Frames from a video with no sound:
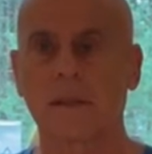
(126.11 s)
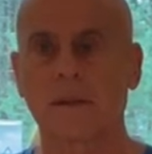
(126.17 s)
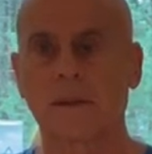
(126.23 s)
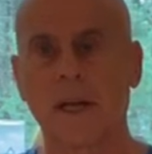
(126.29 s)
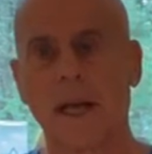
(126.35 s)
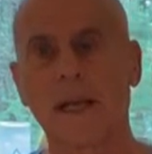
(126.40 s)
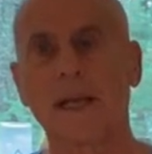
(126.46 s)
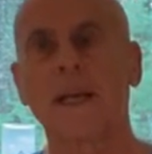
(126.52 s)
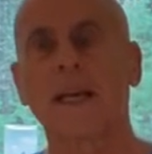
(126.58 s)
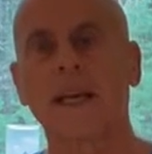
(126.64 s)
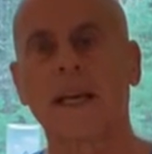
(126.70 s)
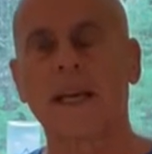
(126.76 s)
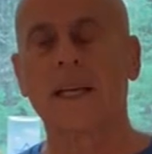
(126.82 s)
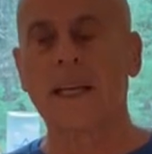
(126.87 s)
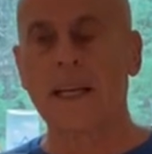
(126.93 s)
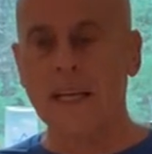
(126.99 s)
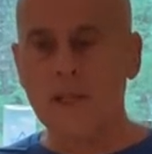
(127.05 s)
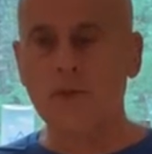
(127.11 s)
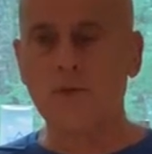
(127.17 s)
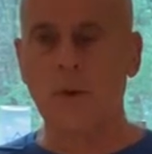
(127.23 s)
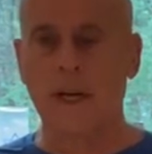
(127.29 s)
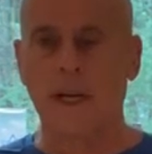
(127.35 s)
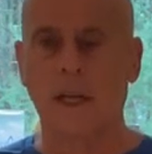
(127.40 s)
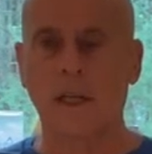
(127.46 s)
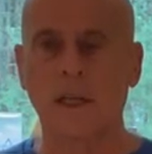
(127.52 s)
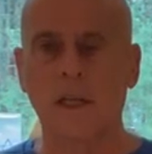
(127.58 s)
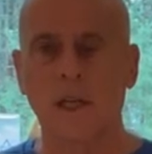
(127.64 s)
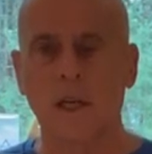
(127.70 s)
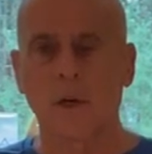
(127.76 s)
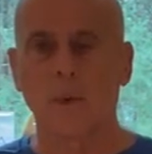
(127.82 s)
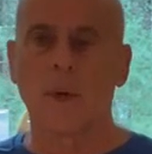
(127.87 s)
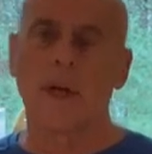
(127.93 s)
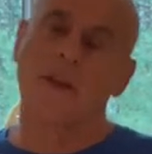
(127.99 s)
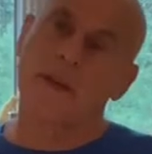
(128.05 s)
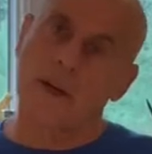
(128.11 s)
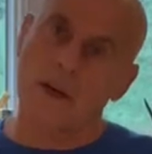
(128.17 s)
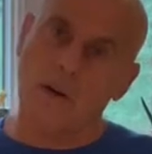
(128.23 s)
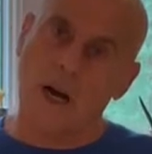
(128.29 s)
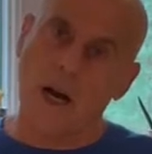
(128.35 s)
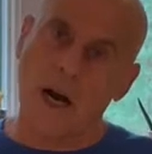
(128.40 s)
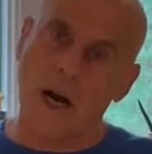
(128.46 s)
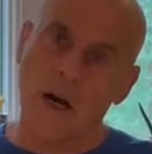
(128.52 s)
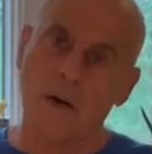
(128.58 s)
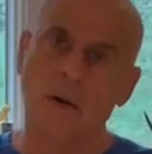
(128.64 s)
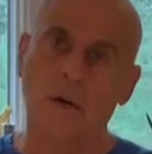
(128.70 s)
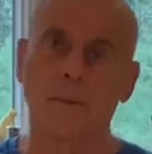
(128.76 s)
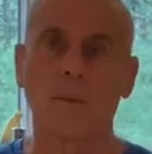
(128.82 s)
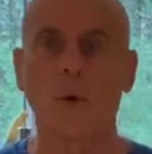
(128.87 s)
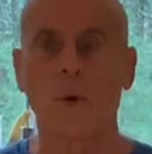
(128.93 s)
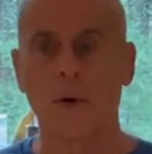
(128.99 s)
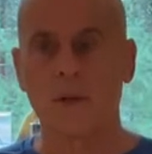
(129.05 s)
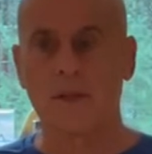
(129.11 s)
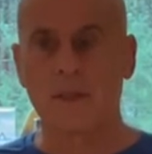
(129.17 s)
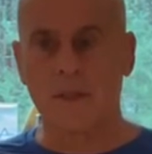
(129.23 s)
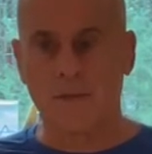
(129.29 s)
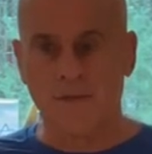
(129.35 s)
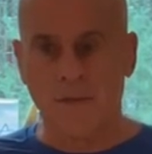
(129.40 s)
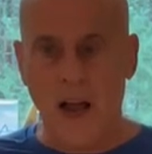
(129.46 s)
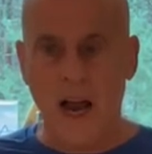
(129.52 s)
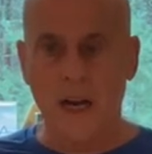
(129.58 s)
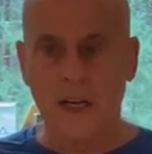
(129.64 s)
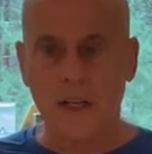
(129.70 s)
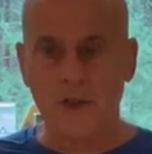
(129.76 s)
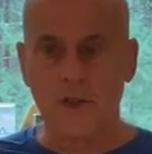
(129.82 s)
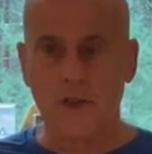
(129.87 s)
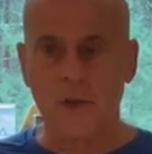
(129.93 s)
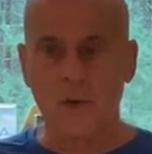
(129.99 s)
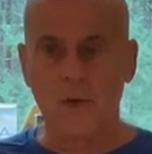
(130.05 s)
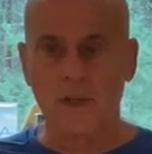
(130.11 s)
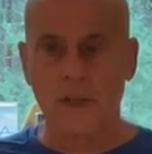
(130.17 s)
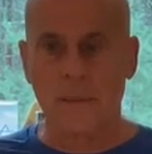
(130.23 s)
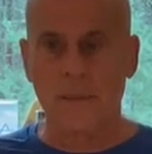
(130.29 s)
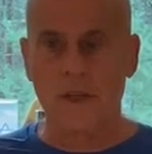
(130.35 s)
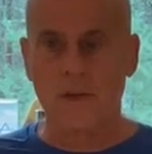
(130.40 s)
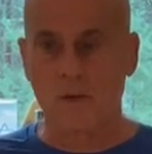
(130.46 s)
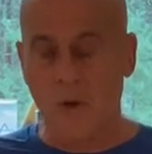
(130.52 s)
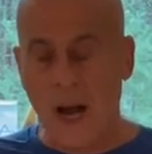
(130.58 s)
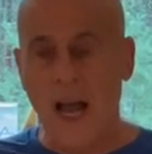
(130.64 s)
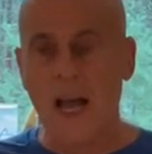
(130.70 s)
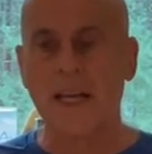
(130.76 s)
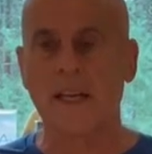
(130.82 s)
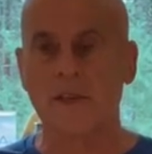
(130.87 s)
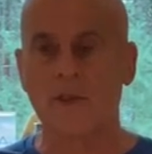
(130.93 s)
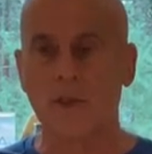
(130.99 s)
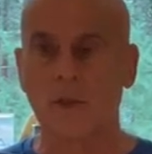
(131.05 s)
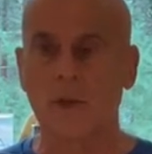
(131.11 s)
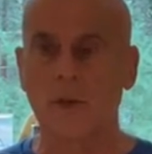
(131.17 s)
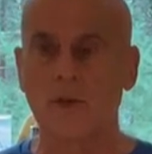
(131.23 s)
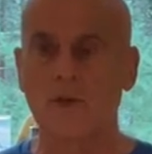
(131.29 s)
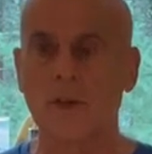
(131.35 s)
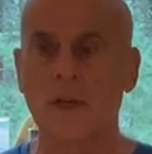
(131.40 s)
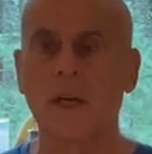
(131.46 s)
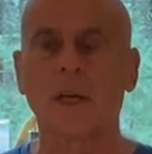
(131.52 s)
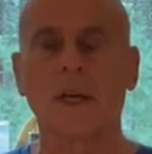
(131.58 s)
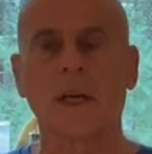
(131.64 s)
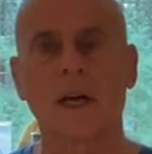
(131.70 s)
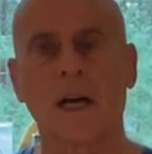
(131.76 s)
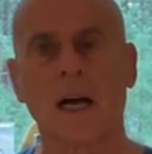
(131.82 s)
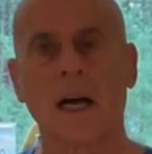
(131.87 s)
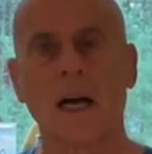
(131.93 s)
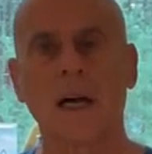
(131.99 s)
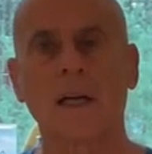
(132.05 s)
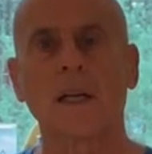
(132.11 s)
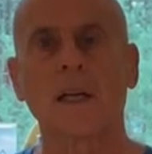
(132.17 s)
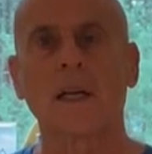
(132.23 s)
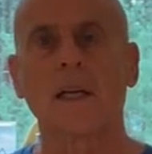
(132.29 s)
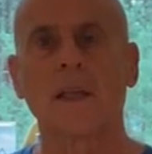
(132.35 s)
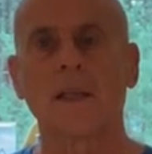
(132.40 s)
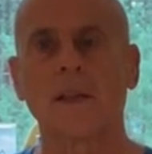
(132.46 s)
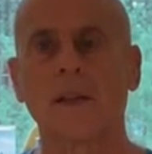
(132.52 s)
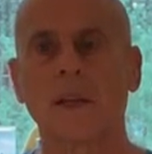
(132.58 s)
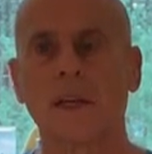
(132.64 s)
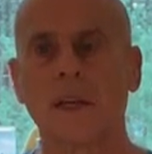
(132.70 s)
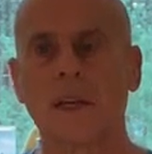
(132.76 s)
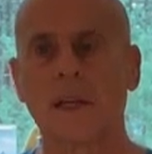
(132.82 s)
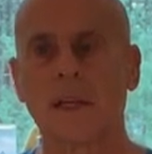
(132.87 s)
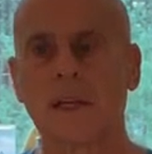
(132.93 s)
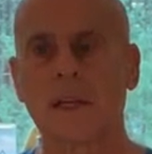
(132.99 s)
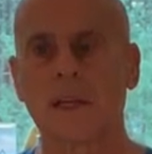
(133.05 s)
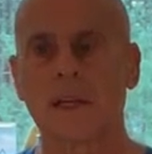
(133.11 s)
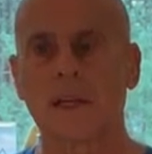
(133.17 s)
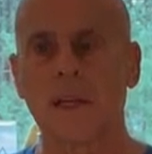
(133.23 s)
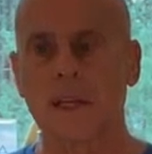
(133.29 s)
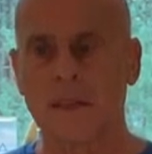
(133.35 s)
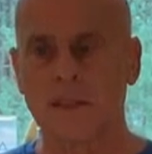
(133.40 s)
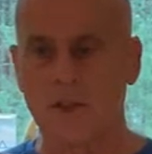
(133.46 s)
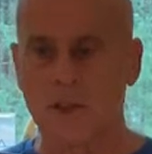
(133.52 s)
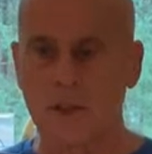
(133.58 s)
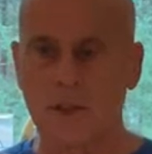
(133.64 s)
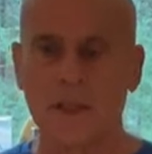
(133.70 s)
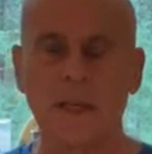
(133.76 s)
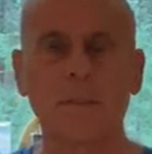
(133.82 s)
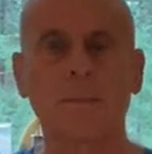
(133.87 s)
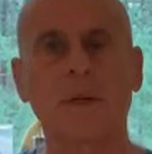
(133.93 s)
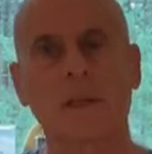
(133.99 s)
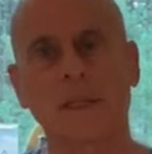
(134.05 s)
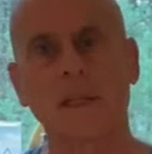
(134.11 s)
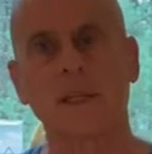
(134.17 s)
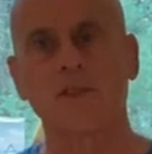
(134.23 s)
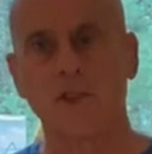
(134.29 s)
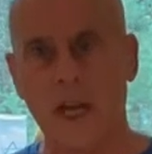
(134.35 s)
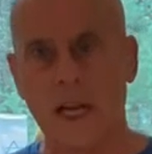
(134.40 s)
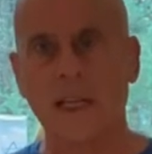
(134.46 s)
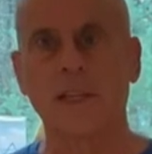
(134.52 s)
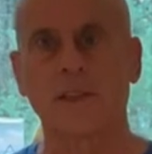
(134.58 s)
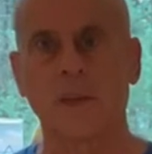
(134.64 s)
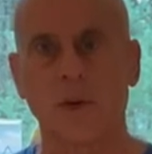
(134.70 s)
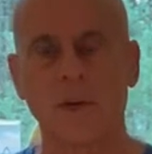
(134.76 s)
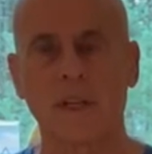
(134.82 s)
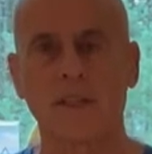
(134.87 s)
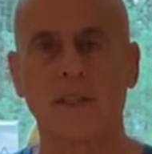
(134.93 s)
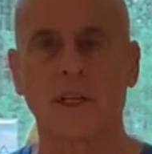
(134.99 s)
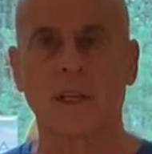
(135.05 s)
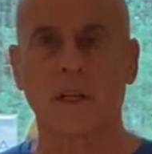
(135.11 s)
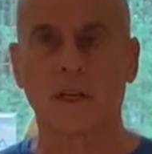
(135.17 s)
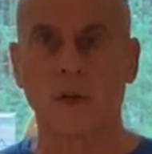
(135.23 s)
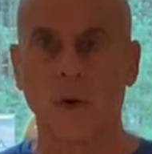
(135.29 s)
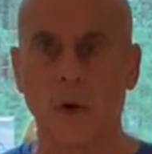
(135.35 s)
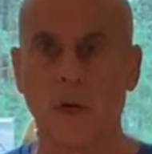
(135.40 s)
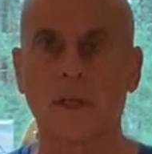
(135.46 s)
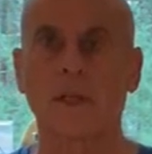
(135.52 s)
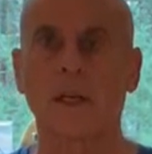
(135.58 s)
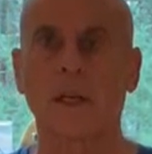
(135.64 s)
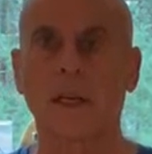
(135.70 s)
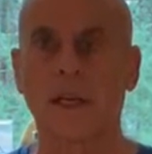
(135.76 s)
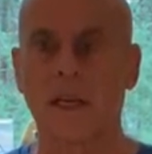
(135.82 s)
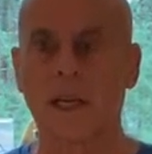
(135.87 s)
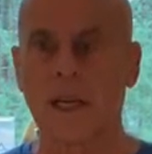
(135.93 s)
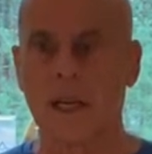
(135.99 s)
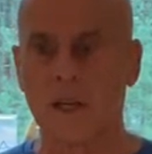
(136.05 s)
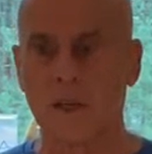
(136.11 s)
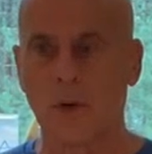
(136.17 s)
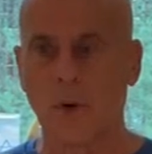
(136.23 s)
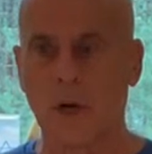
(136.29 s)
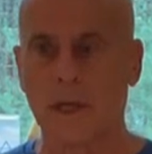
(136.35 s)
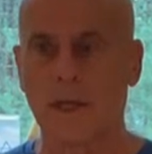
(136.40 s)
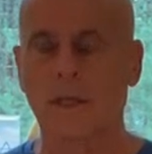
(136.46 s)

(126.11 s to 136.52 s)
Okay? In Israel, where there are more Sephardic Jews and Mizrahi Jews, it's typically jelly donuts that are cooked in oil.